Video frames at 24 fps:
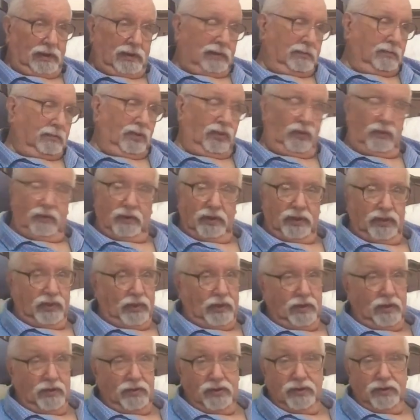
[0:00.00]
with
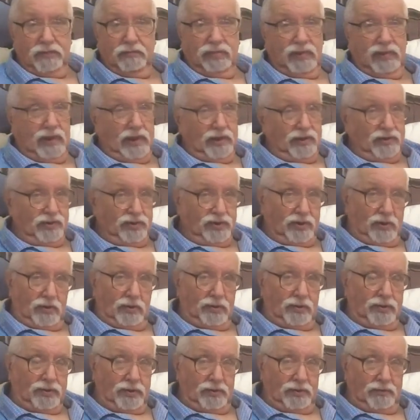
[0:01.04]
3,000 plus
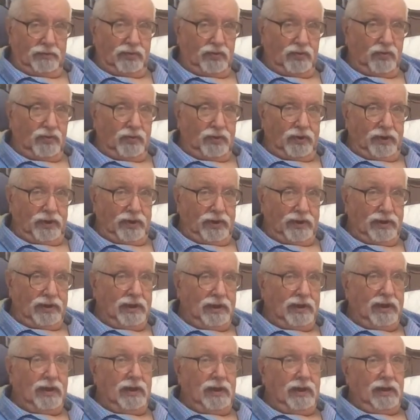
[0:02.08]
souls on board
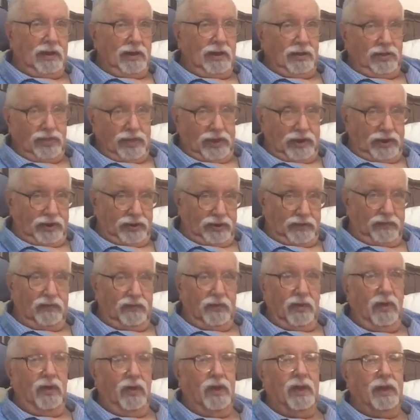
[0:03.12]
and there's a
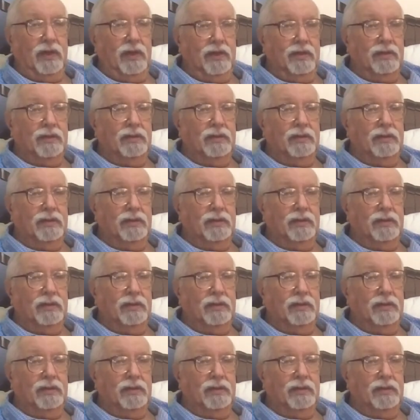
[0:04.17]
fire,